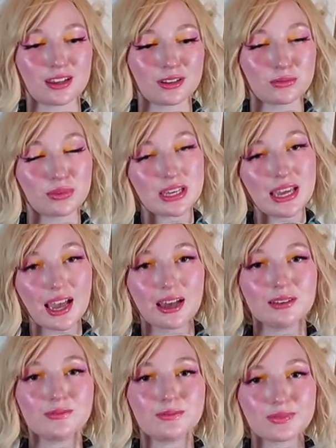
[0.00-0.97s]
Um, but
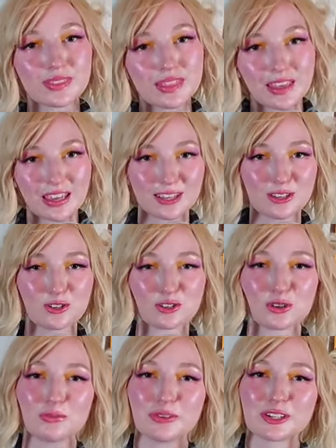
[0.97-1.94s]
yeah, thank
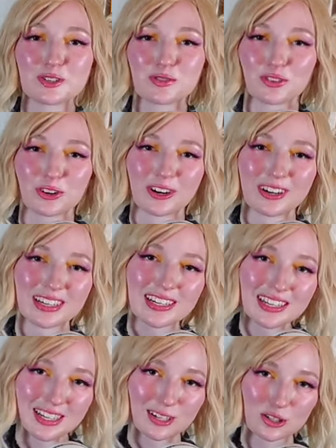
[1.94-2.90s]
you so much for
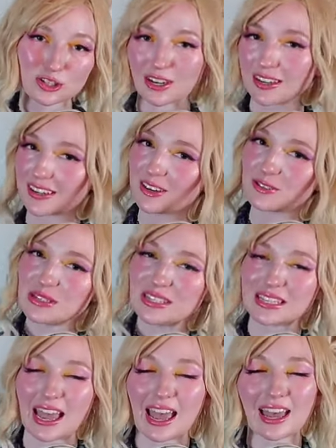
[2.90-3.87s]
checking out
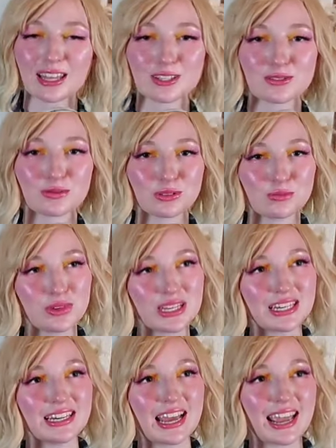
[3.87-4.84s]
these ads with
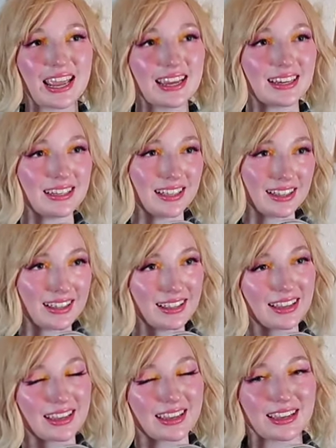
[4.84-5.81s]
me today
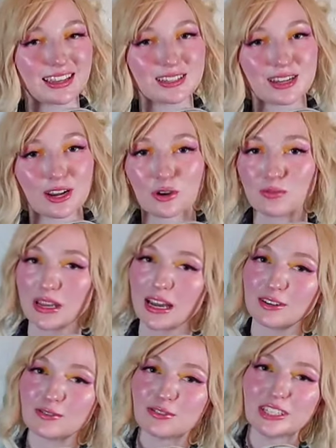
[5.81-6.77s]
and I hope
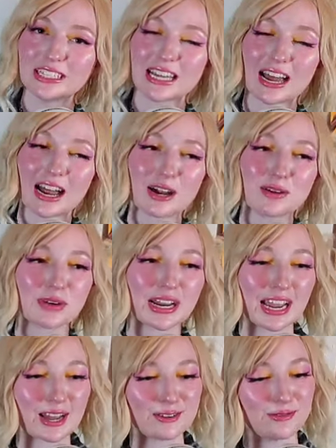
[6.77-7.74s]
you had a fun time.
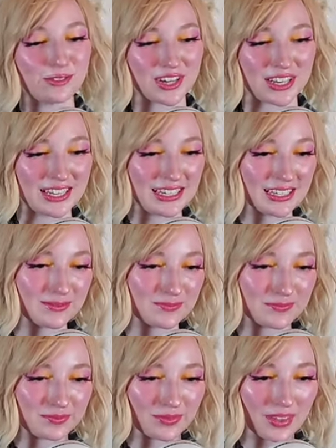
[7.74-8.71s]
I had fun,
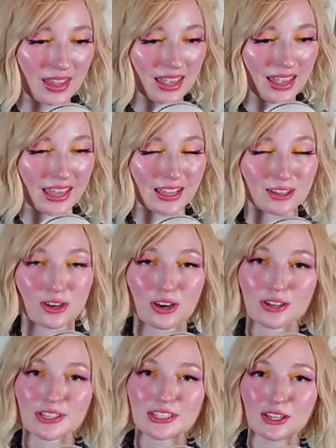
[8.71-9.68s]
and
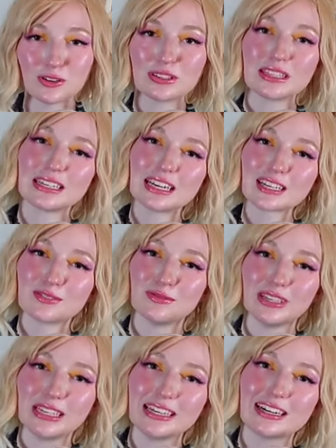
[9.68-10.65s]
I'll see you in the
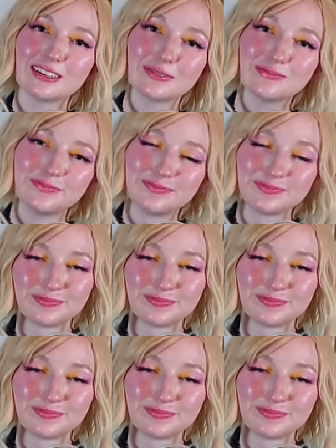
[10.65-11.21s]
next video.